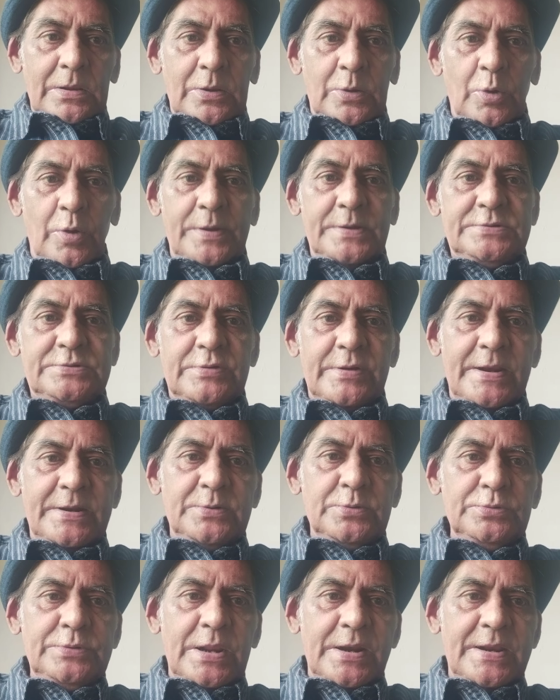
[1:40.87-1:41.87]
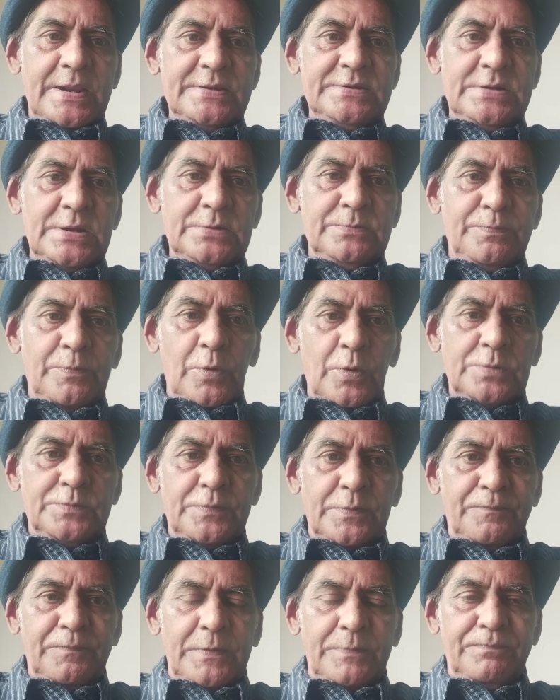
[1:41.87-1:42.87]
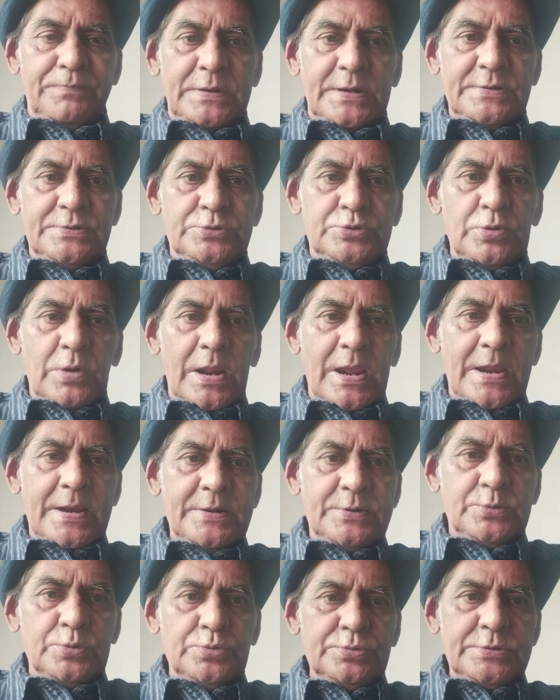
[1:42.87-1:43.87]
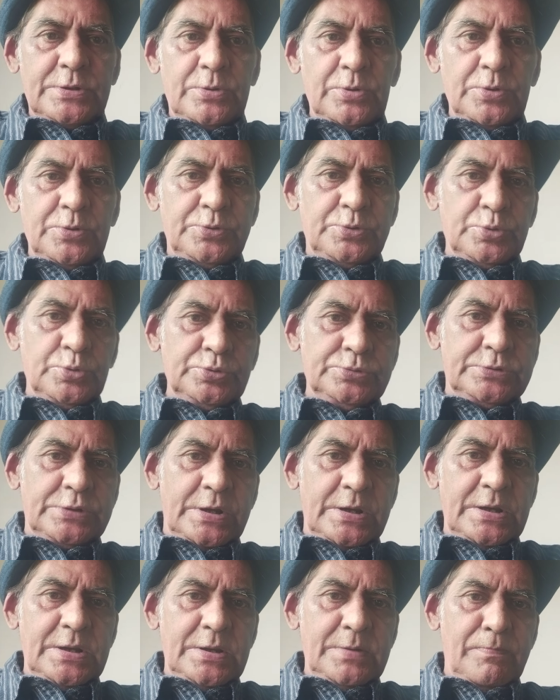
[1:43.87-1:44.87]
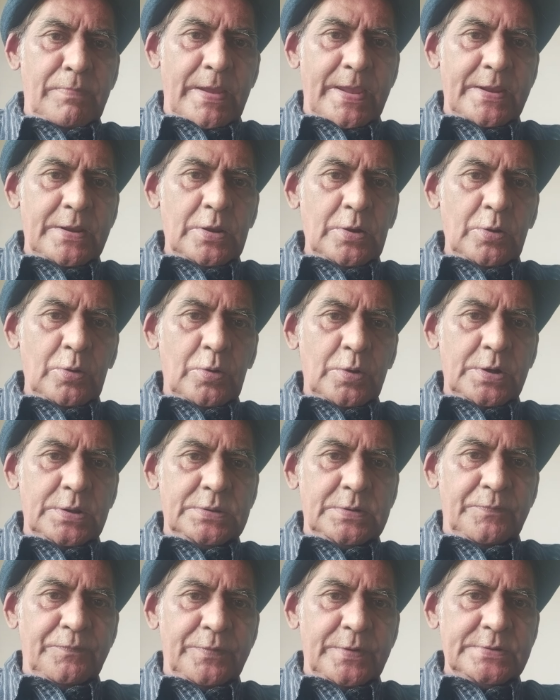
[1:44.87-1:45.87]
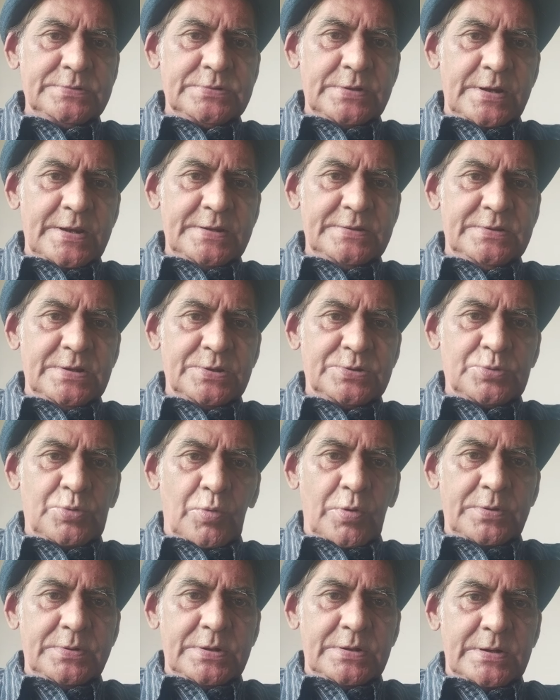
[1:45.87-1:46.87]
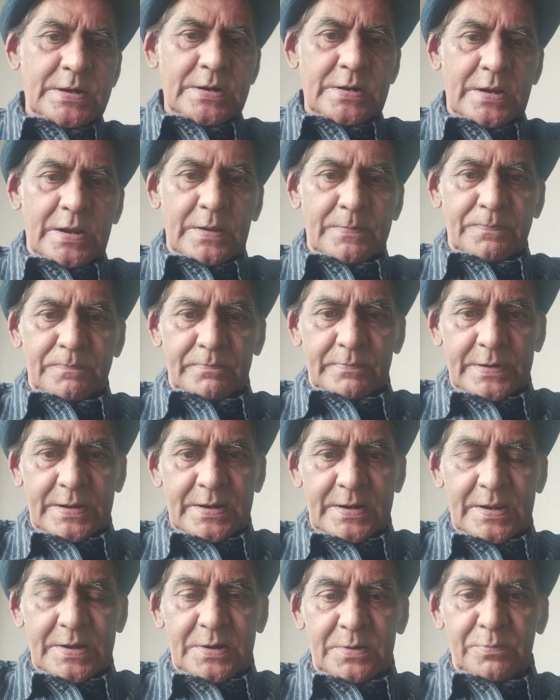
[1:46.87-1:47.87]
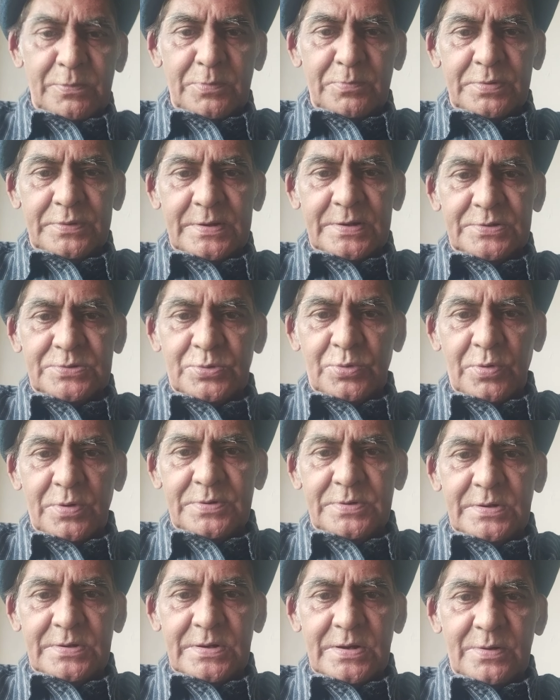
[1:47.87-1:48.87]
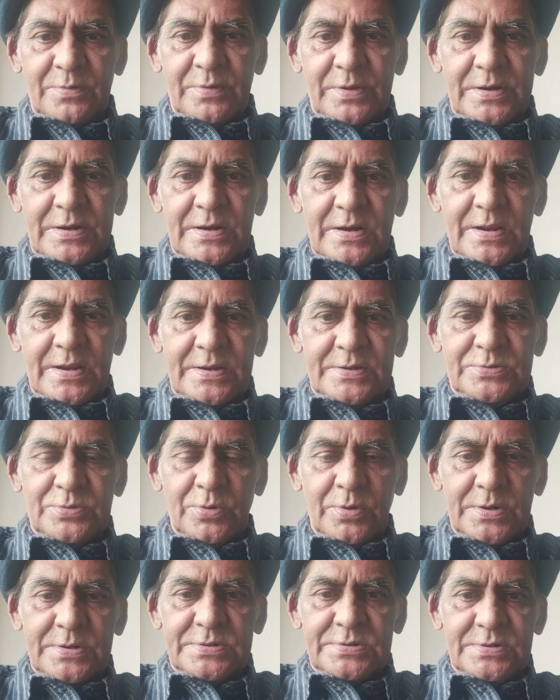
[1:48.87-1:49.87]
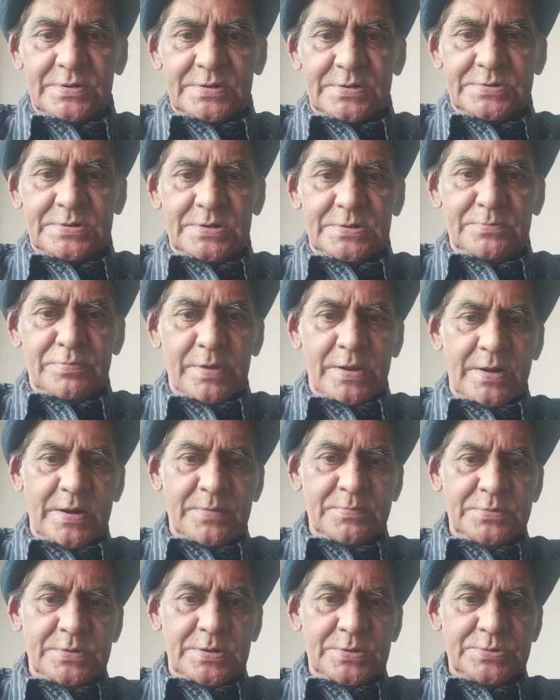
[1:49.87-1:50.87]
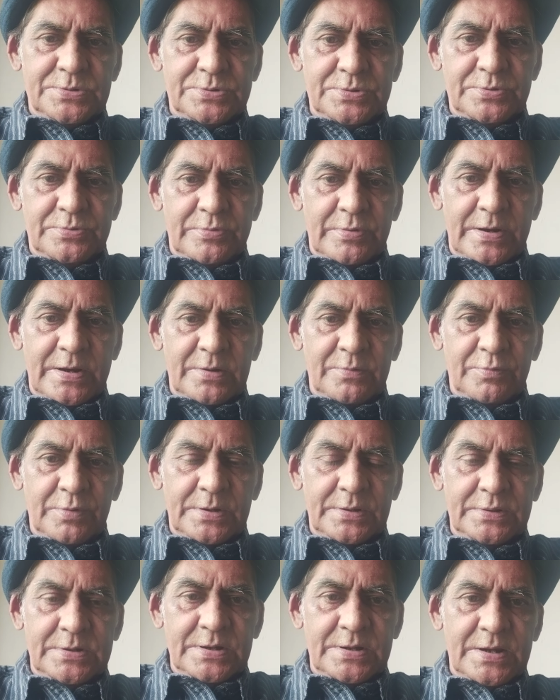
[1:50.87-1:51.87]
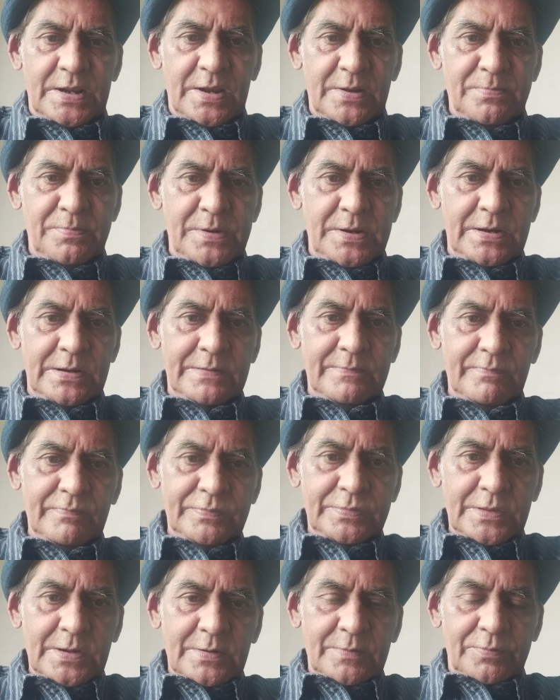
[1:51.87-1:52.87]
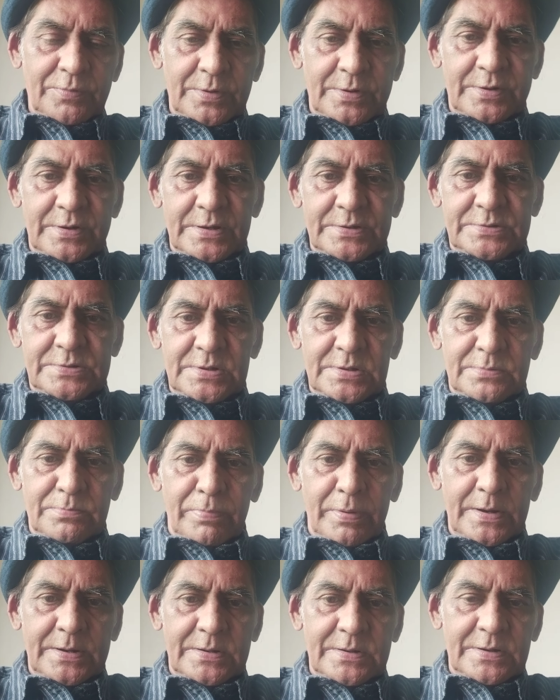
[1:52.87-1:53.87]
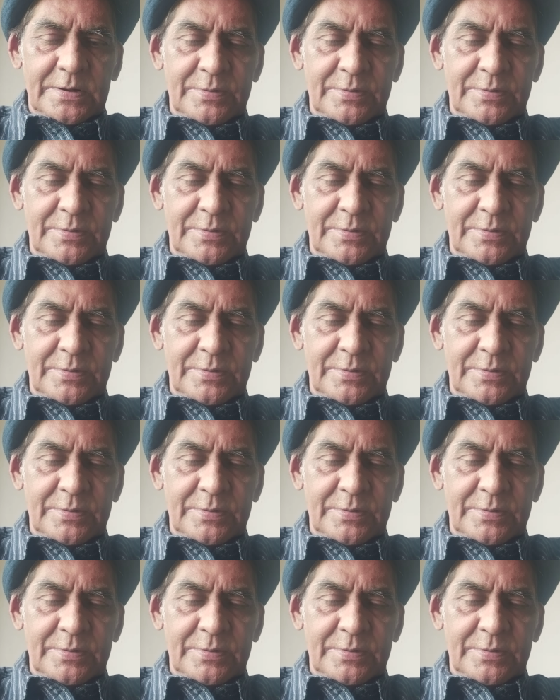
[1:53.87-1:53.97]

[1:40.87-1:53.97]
Going straight to the races, folks. 15th July 2023, Bangalore. The first race, the Squanderer Cup. Man, I remember that Squanderer. Very nice horse. Rashid Bairamji used to train, won the Derby for Ranjit Bhatt.